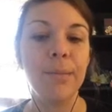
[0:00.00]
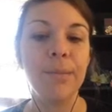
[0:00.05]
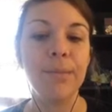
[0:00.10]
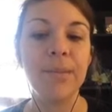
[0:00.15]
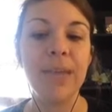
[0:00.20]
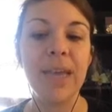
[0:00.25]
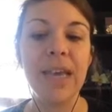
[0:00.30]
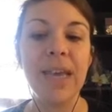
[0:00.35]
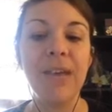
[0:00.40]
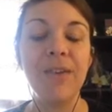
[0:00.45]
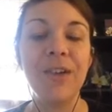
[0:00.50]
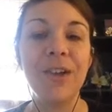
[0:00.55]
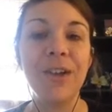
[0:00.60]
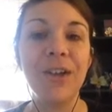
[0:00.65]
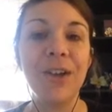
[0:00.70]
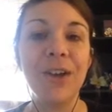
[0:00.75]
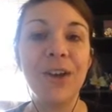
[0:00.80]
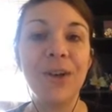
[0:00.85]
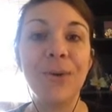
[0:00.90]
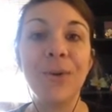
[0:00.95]

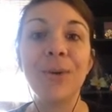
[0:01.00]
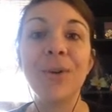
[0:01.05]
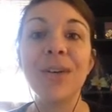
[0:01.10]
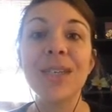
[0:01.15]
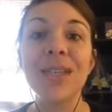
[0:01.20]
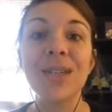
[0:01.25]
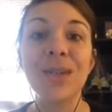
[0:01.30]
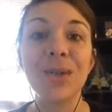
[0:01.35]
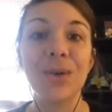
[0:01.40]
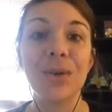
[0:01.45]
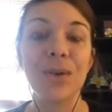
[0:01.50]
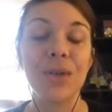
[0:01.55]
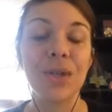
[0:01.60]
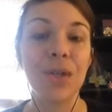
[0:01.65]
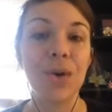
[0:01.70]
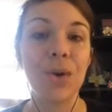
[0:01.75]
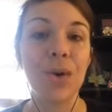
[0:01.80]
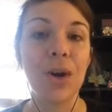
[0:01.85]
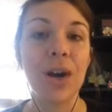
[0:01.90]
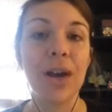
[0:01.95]
even, crystals,
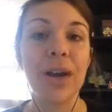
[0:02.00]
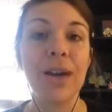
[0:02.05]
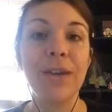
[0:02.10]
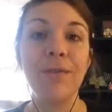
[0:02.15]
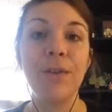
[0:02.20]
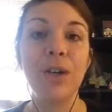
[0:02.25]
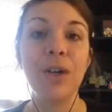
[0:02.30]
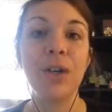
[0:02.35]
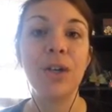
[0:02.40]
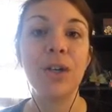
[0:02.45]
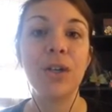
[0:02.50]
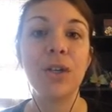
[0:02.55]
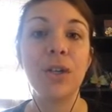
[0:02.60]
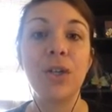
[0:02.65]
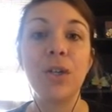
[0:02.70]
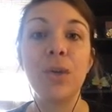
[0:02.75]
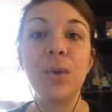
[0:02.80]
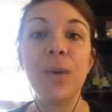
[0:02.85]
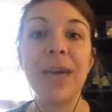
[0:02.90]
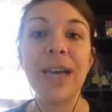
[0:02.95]
or if you're
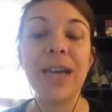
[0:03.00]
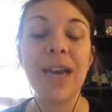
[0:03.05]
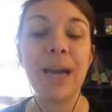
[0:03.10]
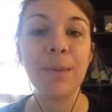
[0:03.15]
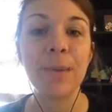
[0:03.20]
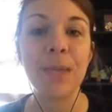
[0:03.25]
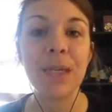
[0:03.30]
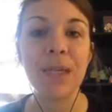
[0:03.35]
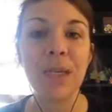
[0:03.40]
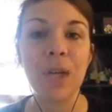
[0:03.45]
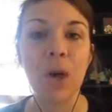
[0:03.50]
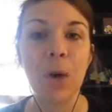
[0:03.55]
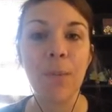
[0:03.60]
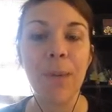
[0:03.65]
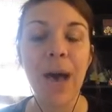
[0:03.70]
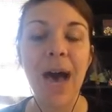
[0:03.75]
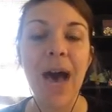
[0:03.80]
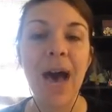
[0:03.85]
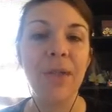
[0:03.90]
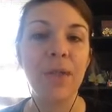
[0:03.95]
doing an Epsom salt
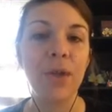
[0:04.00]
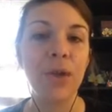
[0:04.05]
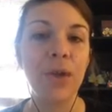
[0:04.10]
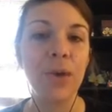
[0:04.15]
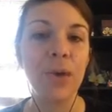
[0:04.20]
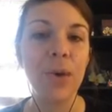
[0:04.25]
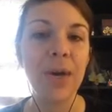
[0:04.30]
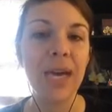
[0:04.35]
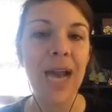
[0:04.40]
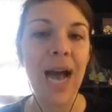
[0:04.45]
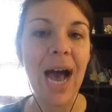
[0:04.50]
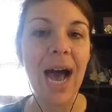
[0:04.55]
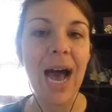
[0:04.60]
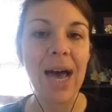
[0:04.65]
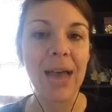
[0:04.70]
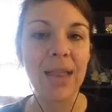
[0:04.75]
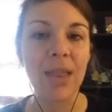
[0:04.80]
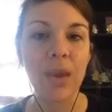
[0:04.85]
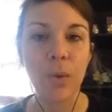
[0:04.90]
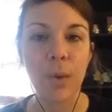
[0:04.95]
bath, you could
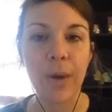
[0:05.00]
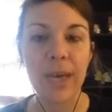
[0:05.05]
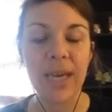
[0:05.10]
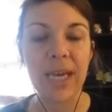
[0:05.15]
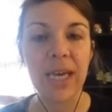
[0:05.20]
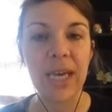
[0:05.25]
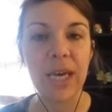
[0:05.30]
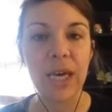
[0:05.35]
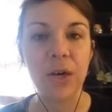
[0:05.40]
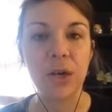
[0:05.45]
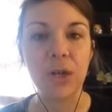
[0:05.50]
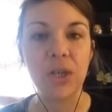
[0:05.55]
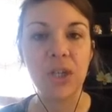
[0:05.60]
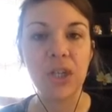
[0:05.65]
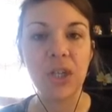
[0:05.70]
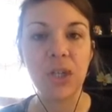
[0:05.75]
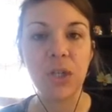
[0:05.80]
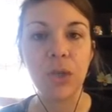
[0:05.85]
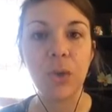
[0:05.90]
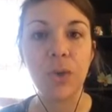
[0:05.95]
add the Reiki
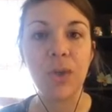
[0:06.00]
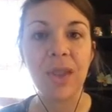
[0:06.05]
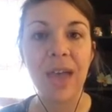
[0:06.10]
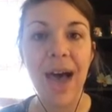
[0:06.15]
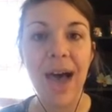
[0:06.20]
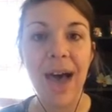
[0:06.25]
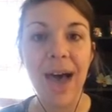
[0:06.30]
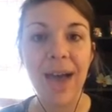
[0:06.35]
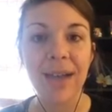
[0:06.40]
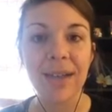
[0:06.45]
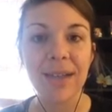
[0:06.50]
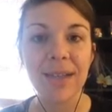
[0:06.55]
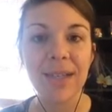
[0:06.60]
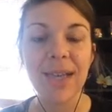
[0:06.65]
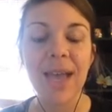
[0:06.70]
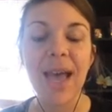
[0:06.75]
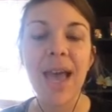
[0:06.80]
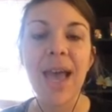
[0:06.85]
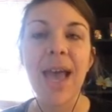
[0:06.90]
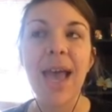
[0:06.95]
energy to that,
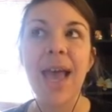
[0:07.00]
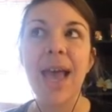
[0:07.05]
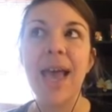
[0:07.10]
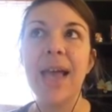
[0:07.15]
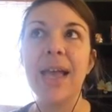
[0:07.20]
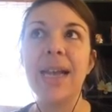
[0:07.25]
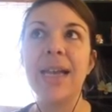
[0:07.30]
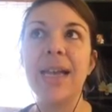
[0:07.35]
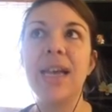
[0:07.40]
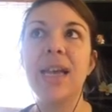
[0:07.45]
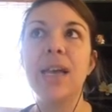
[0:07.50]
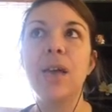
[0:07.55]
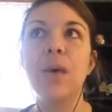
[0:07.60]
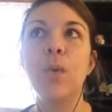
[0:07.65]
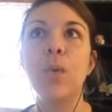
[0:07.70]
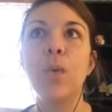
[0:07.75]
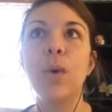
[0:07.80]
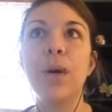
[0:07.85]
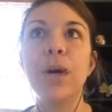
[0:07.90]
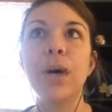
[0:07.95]
and it
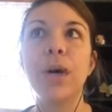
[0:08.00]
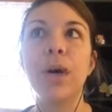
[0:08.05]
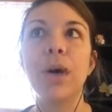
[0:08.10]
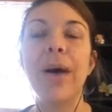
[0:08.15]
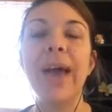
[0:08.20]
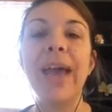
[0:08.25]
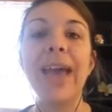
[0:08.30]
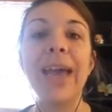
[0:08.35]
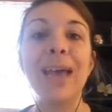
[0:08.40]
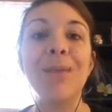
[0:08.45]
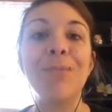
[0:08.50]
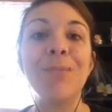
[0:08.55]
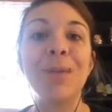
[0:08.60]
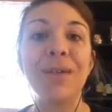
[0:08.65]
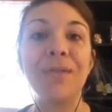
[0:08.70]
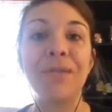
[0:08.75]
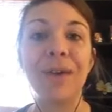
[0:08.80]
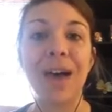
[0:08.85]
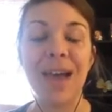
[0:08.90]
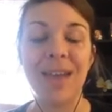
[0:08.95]
will
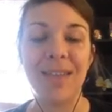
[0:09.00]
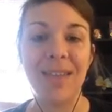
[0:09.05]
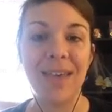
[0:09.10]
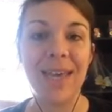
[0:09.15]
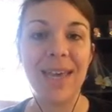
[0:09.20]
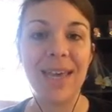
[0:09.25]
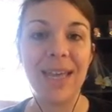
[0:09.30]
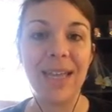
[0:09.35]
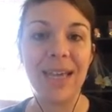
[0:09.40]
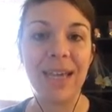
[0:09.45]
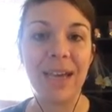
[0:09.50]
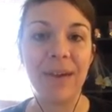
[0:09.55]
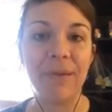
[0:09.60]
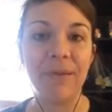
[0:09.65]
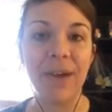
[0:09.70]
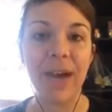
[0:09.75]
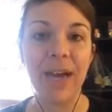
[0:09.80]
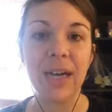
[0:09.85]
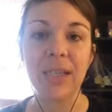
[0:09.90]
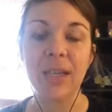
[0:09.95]
amplify the healing
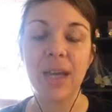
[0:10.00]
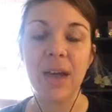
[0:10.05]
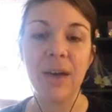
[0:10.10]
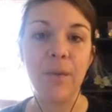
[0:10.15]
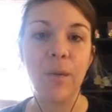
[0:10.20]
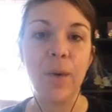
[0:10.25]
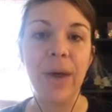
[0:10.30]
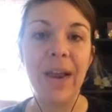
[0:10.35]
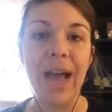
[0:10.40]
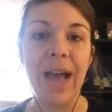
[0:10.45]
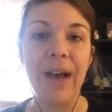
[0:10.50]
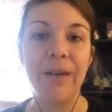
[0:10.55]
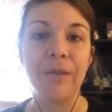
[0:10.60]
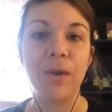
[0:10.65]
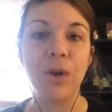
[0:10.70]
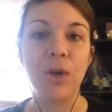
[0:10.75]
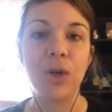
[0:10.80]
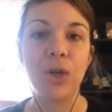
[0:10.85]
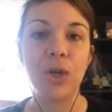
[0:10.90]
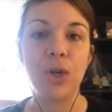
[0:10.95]
effects of
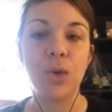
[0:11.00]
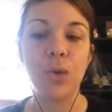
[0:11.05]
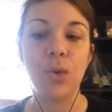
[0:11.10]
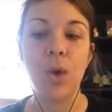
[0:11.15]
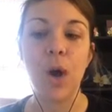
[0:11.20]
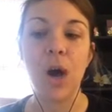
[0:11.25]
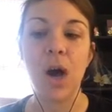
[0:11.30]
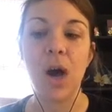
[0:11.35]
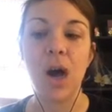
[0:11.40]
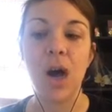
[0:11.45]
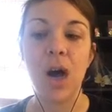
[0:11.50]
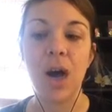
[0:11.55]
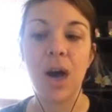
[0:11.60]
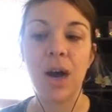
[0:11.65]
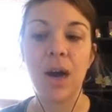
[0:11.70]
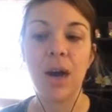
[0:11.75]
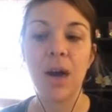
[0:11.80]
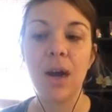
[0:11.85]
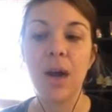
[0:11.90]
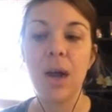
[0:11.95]
whatever you
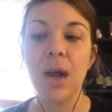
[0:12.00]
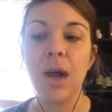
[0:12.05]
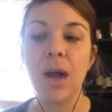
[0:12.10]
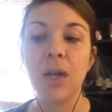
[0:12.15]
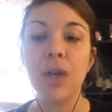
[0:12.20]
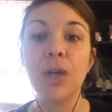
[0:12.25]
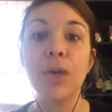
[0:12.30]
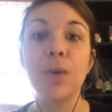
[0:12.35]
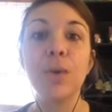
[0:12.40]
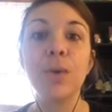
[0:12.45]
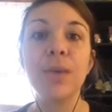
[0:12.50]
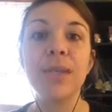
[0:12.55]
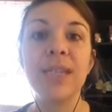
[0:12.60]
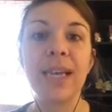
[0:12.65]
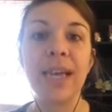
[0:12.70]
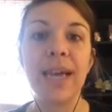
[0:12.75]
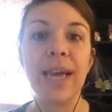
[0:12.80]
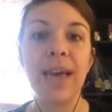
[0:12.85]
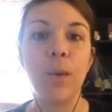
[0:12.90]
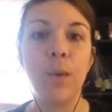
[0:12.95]
are
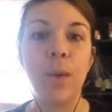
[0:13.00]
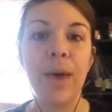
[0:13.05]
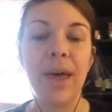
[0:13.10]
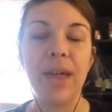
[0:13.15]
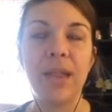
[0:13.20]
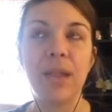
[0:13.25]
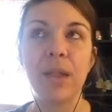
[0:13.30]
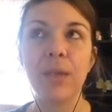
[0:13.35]
using it with.